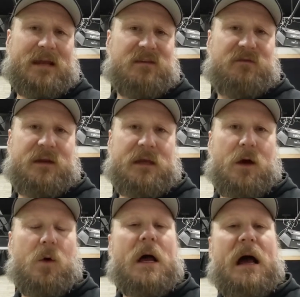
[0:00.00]
got the
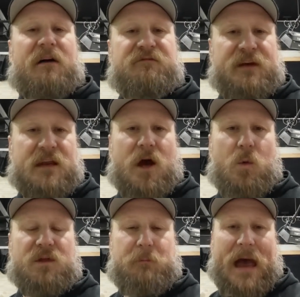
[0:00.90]
video. A video
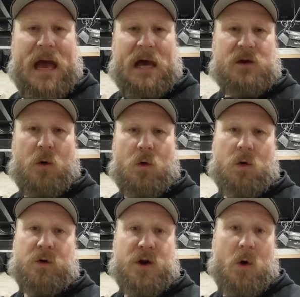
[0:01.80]
with bad
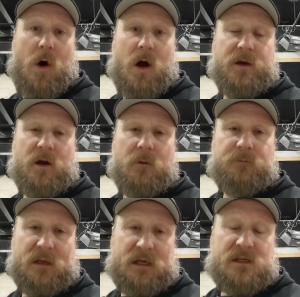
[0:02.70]
or no
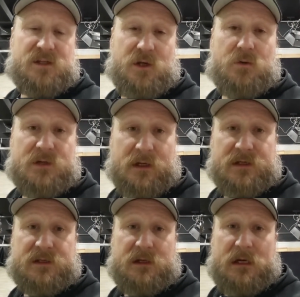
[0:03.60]
audio is
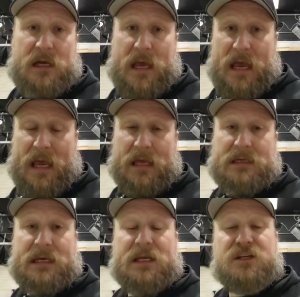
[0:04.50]
useless. And
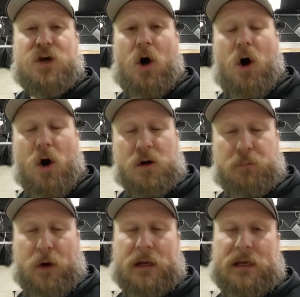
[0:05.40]
it is
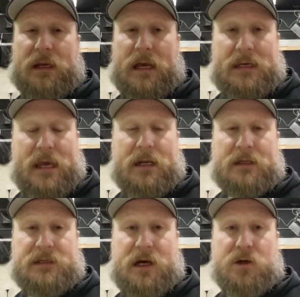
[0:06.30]
heartbreaking. I
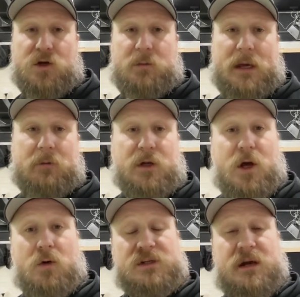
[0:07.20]
cannot tell you, to be able to
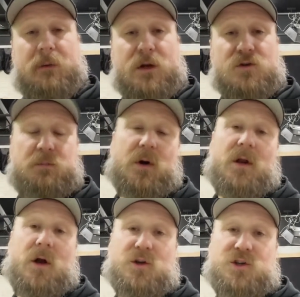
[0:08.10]
go to somebody who's putting
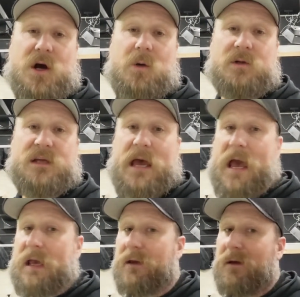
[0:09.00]
on a show and say,
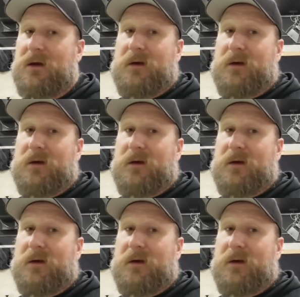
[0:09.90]
hey,